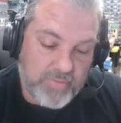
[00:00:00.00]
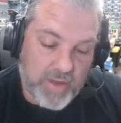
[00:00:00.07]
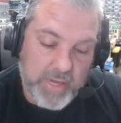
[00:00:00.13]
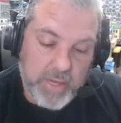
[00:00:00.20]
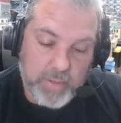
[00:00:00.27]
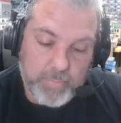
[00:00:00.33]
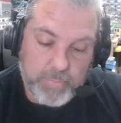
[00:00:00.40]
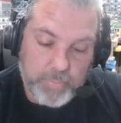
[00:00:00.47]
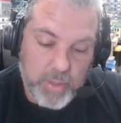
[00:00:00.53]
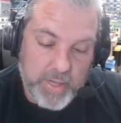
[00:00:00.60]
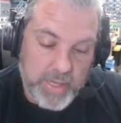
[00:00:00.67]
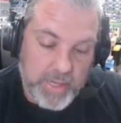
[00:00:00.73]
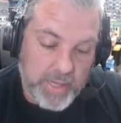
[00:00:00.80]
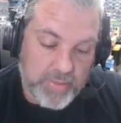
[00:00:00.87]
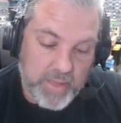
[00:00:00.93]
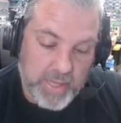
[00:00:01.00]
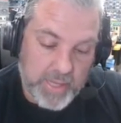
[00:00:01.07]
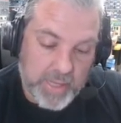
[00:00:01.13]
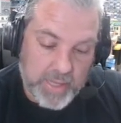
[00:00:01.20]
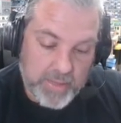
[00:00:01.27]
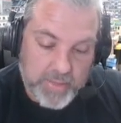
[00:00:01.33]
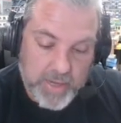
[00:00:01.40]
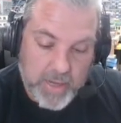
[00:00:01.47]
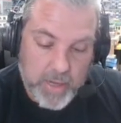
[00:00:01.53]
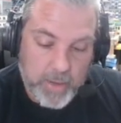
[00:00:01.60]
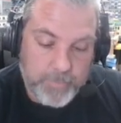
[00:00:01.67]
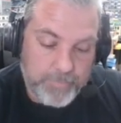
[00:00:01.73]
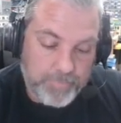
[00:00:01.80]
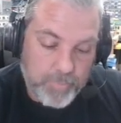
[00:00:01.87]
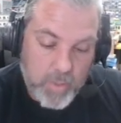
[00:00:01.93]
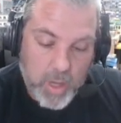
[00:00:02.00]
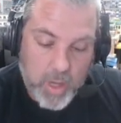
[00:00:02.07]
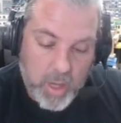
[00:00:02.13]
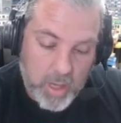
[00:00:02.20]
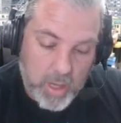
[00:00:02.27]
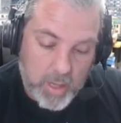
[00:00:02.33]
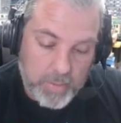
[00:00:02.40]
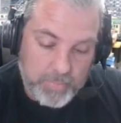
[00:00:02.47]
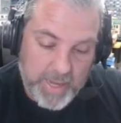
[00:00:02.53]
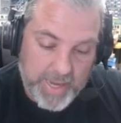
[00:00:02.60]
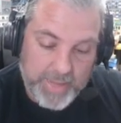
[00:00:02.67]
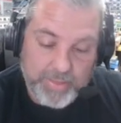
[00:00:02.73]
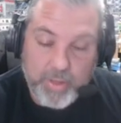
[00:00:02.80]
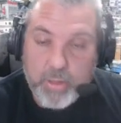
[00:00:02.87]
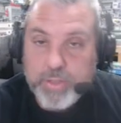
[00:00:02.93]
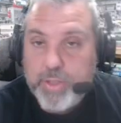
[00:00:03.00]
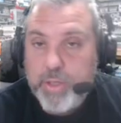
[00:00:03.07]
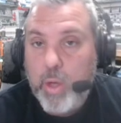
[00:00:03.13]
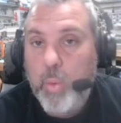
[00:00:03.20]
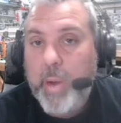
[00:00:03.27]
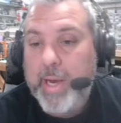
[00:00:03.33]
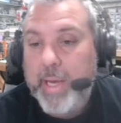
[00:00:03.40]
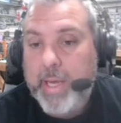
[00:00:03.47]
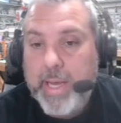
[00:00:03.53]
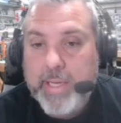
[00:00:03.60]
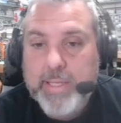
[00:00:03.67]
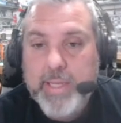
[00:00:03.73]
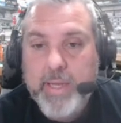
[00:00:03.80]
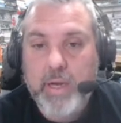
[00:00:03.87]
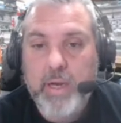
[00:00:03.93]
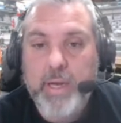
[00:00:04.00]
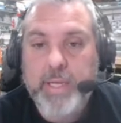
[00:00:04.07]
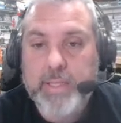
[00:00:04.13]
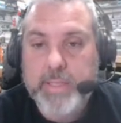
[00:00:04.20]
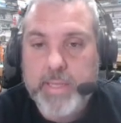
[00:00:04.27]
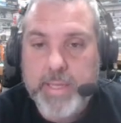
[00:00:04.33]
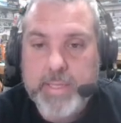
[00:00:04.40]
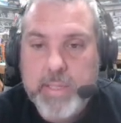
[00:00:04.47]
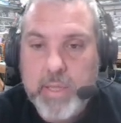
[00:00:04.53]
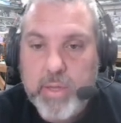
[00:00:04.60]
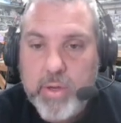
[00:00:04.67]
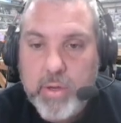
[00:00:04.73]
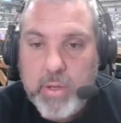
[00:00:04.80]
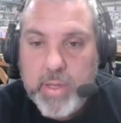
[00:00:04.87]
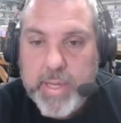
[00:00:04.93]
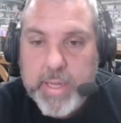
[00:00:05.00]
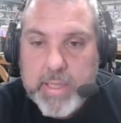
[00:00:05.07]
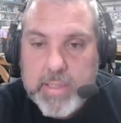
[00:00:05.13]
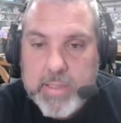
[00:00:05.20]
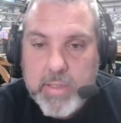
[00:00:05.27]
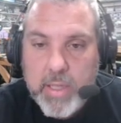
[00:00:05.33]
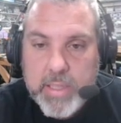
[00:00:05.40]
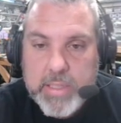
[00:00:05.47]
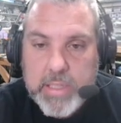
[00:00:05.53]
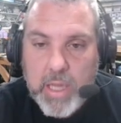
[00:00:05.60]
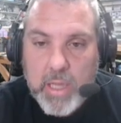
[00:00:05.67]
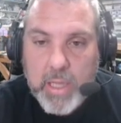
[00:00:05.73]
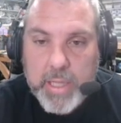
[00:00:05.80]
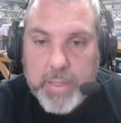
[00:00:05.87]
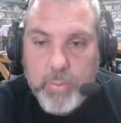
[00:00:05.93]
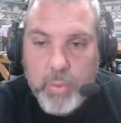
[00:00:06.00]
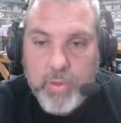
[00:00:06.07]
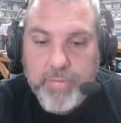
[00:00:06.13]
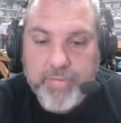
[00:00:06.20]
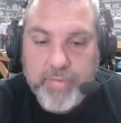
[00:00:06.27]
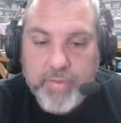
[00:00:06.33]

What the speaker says: I didn't put anything in there, and there's no way to get to there. It's literally a solid roof.